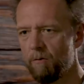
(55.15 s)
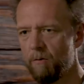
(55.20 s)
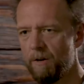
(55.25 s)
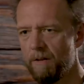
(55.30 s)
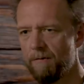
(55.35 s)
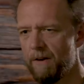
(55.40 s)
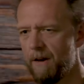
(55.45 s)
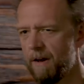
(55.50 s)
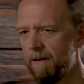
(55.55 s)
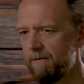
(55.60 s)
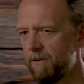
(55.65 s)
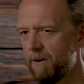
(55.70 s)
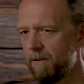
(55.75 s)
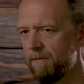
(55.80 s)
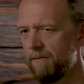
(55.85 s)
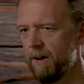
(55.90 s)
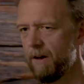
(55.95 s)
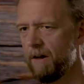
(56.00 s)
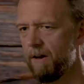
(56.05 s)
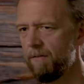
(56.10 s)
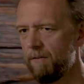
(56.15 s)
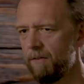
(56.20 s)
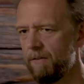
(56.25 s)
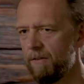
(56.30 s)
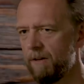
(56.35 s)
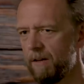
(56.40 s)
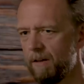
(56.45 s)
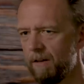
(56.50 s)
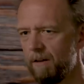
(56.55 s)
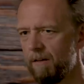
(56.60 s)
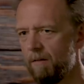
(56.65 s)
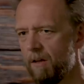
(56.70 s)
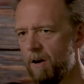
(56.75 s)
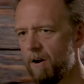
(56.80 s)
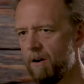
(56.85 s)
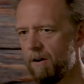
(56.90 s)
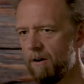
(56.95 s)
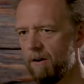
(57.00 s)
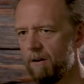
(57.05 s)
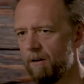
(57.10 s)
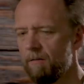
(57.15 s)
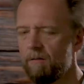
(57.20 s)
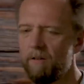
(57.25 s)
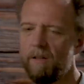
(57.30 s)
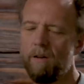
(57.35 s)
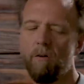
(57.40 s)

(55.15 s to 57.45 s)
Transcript: 25, 35, you thinking longer?